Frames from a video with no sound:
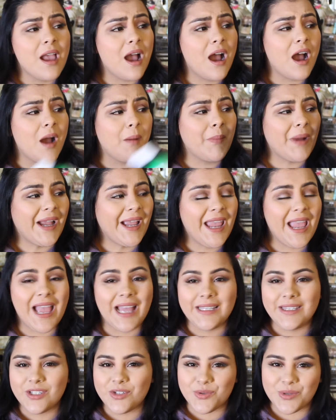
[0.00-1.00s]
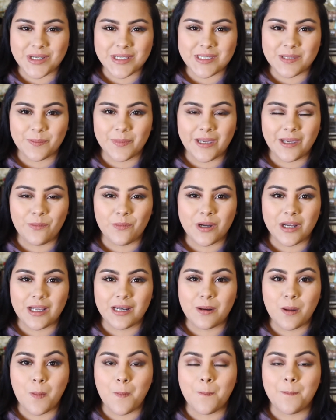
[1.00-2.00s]
I had the Tresemme
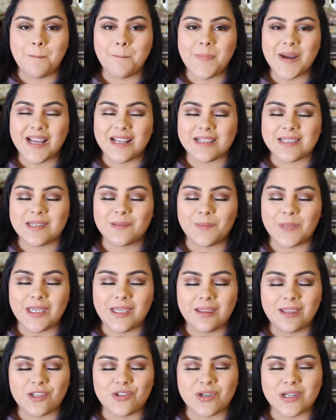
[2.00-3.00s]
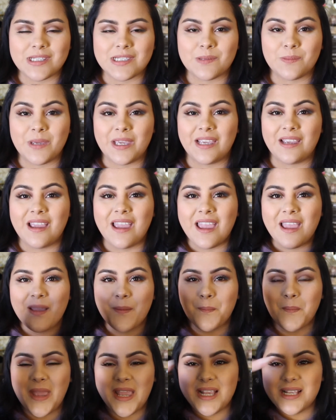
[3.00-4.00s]
one, but to me the Tresemme
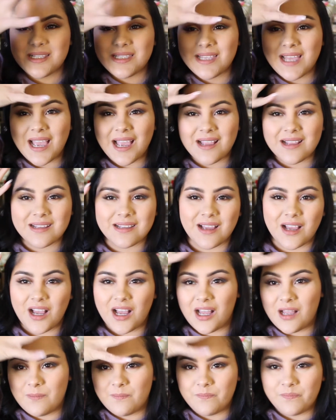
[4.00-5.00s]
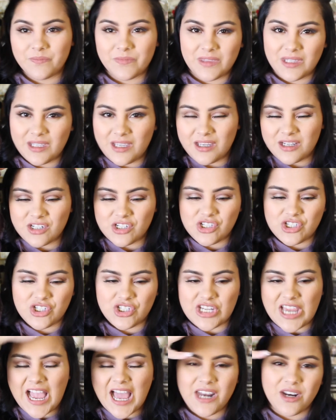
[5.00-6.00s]
makes that
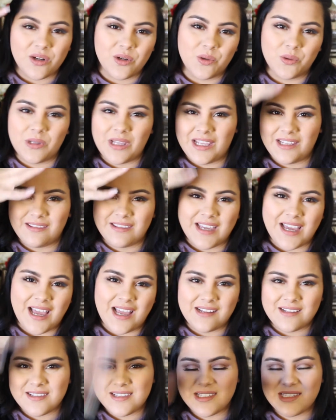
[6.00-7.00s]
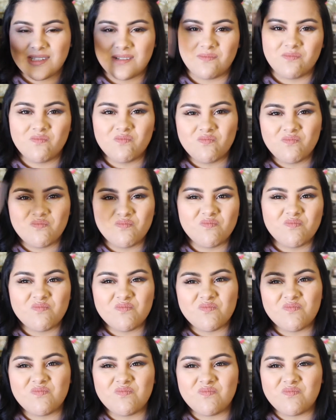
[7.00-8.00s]
shadow, like that
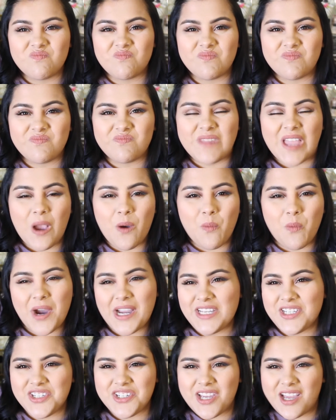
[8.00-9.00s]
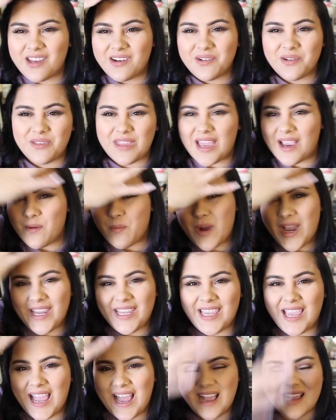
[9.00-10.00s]
white shadow, that
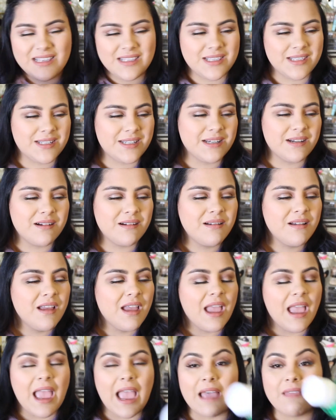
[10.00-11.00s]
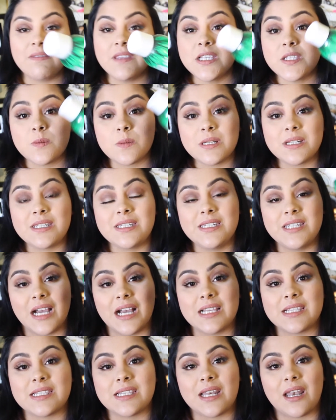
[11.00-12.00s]
white cast still, and this one
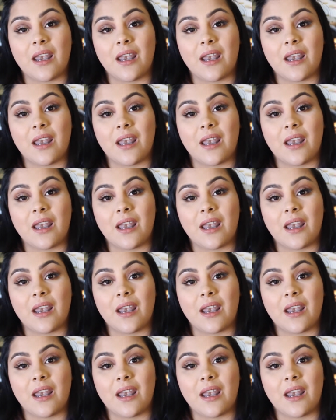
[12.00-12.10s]
does